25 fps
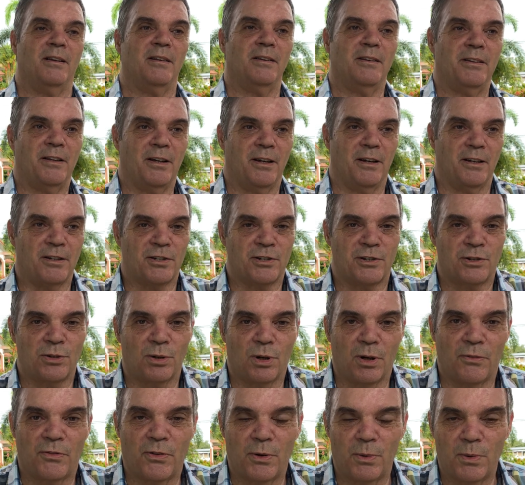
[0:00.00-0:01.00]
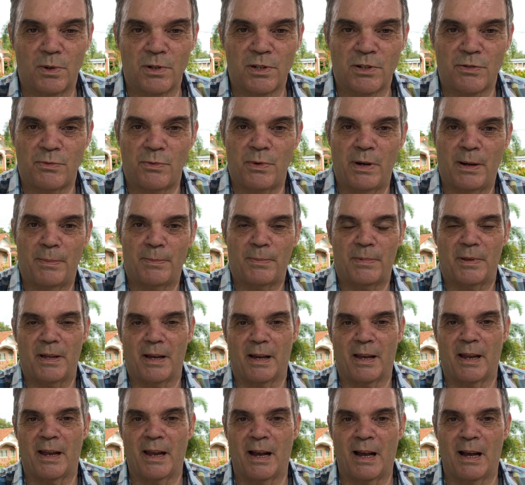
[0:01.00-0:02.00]
The sofa was ripped,
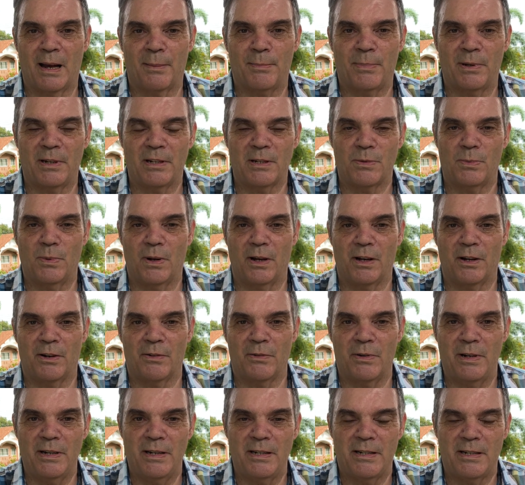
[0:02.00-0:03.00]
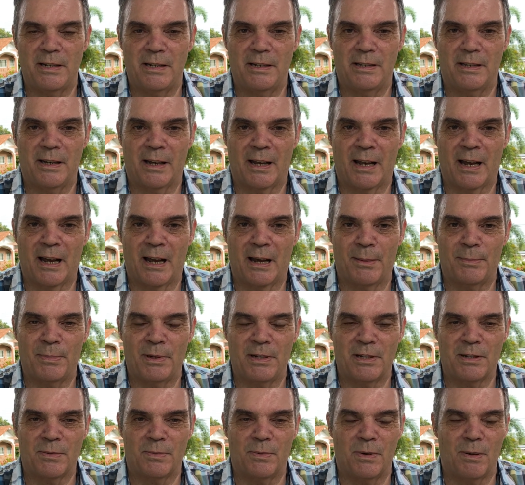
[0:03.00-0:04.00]
the carpets were greasy, the
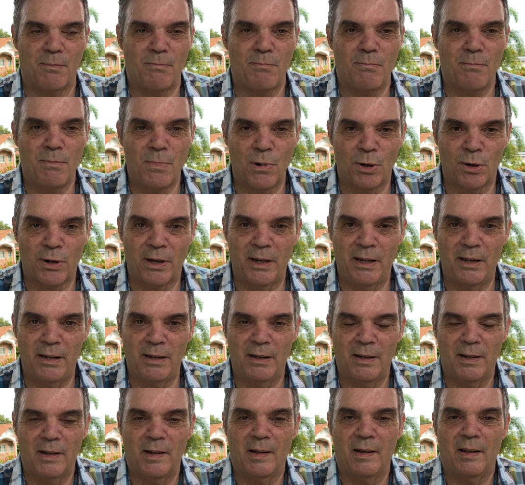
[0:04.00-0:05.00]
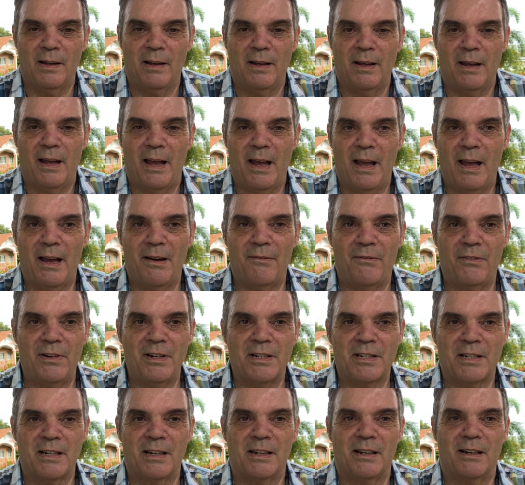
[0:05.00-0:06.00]
carpets were mucky, every
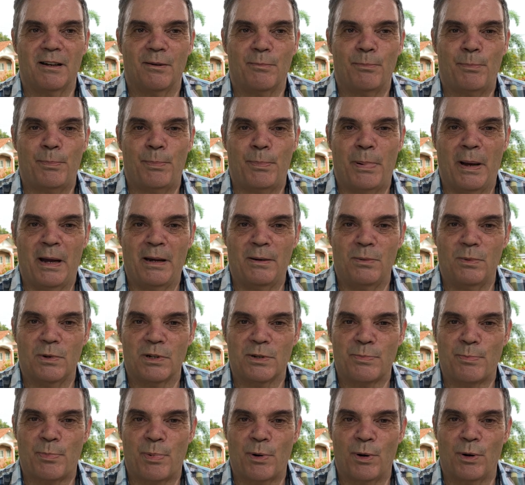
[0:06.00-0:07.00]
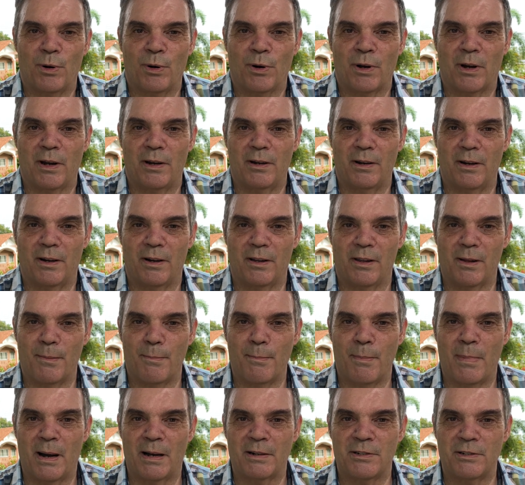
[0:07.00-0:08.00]
single bed was broken, or the
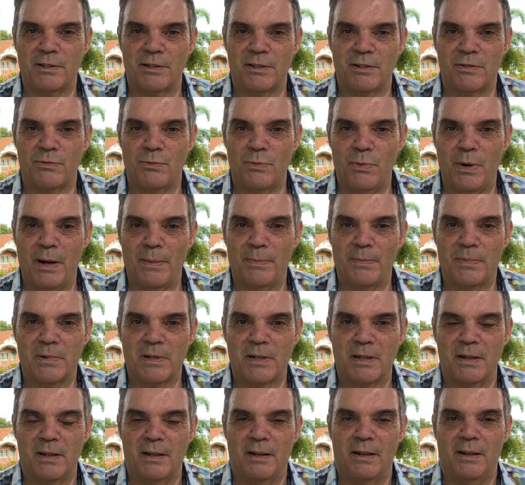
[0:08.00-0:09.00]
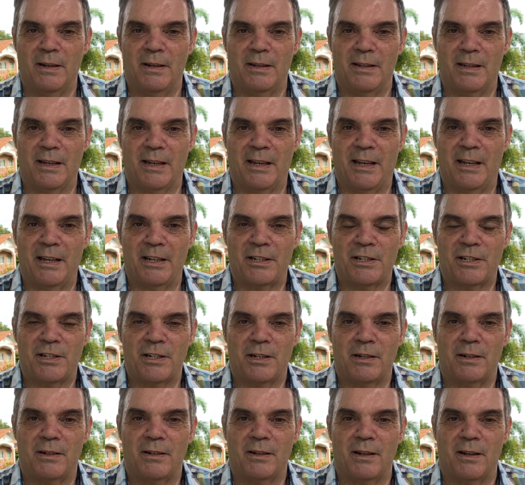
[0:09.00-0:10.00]
mattress ripped. The
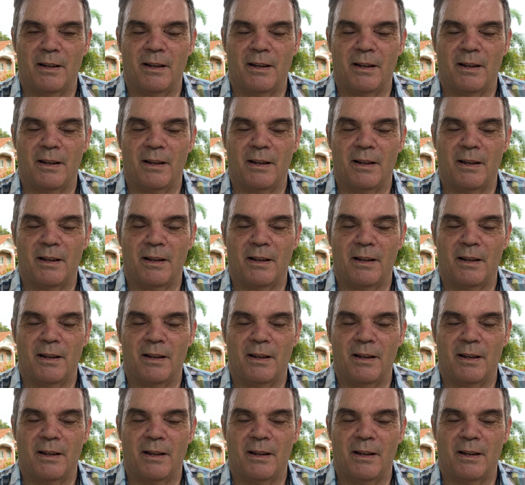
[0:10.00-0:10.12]
kitchen,